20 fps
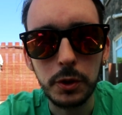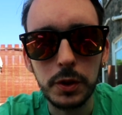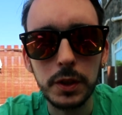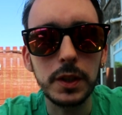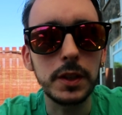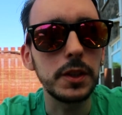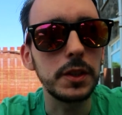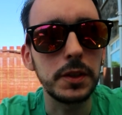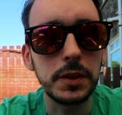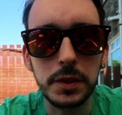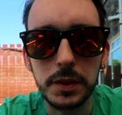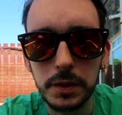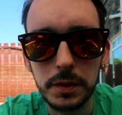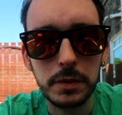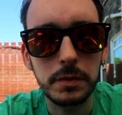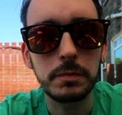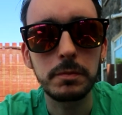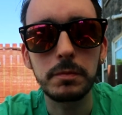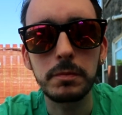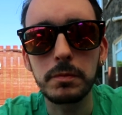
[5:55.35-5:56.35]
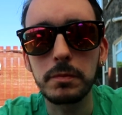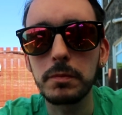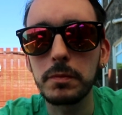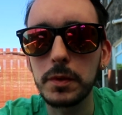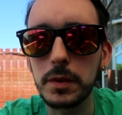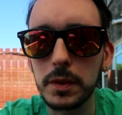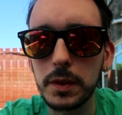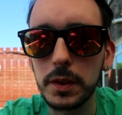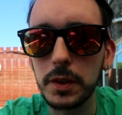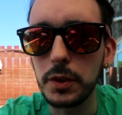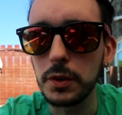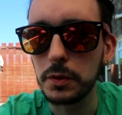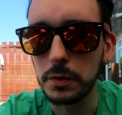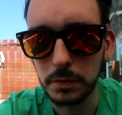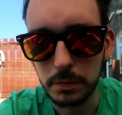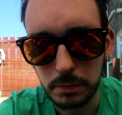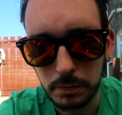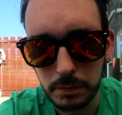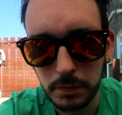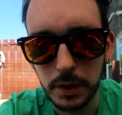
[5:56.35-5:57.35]
on it is, you
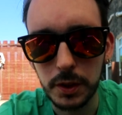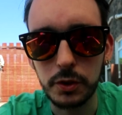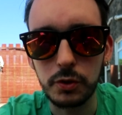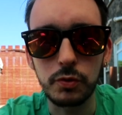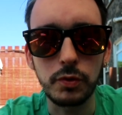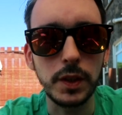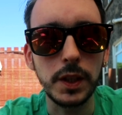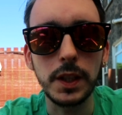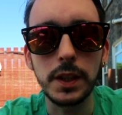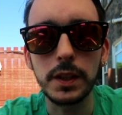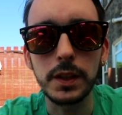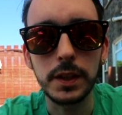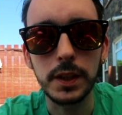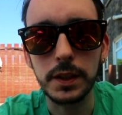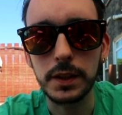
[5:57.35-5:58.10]
know, it's great.